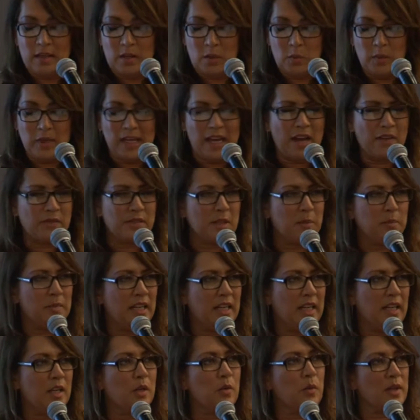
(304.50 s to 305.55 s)
We have some
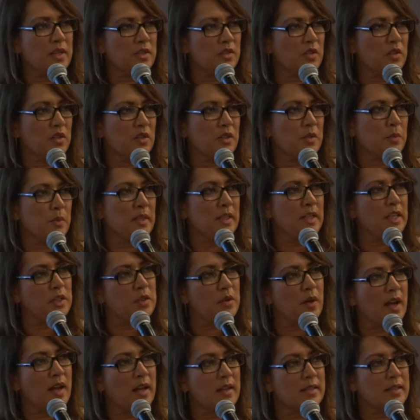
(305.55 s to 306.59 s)
key questions we need
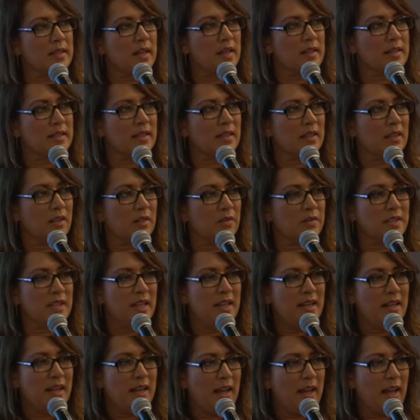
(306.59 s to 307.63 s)
to ask ourselves
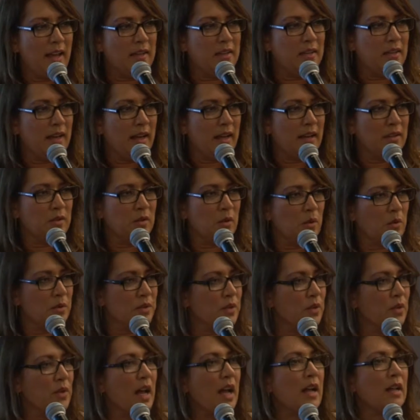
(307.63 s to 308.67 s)
and
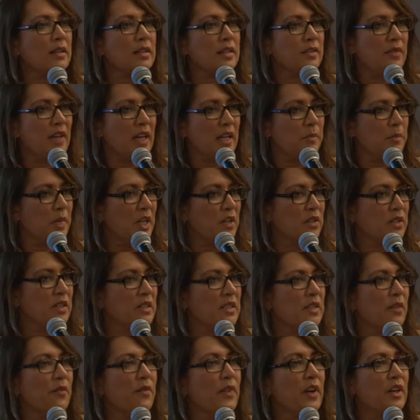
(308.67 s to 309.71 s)
also cultivate, because it's
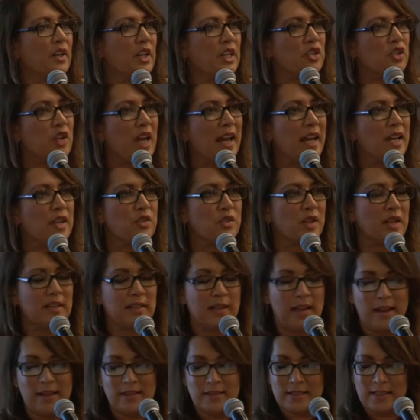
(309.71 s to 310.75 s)
a very changing
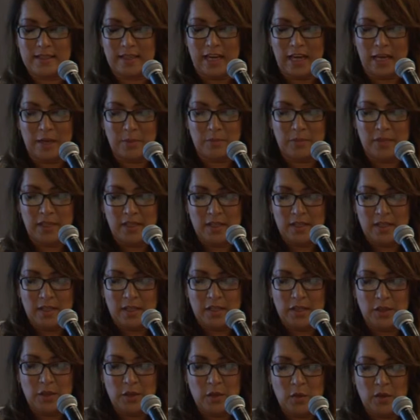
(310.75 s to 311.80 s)
landscape.
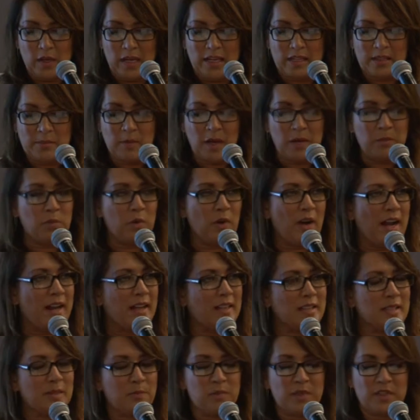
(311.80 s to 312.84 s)
You know, is my
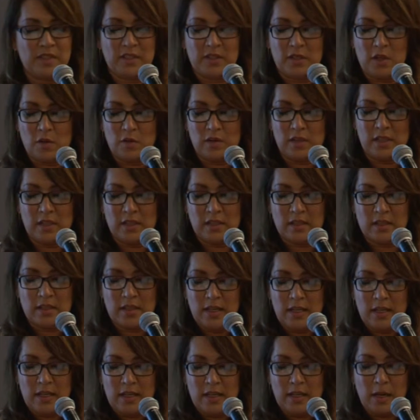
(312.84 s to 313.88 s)
brand's persona
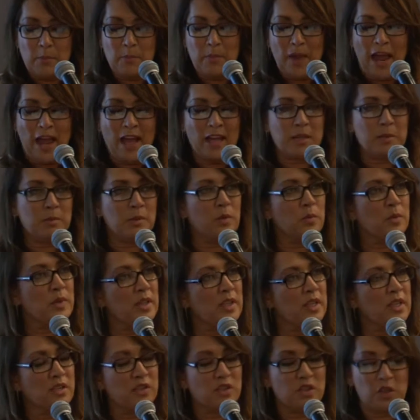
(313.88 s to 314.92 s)
compatible with the
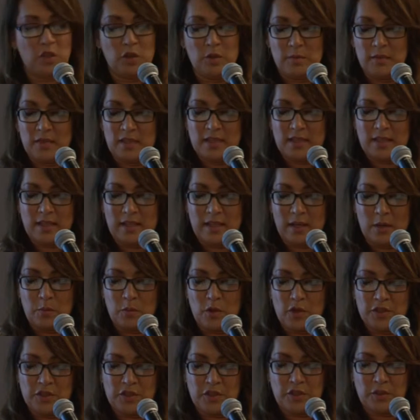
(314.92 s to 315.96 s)
consumers that I
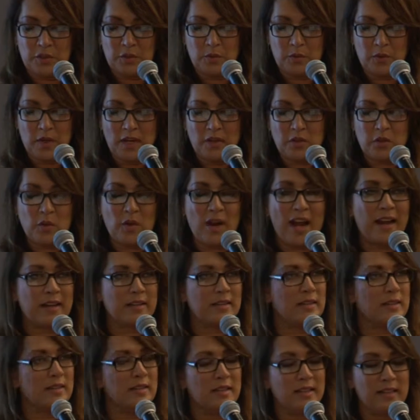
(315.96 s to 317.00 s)
want to attract
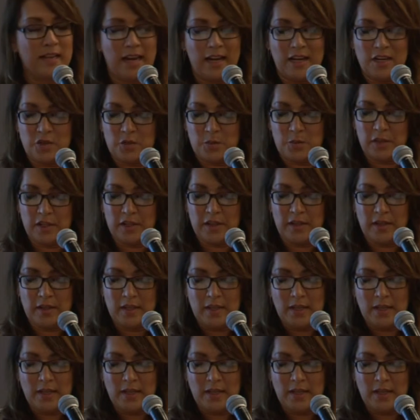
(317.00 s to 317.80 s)
and engage with?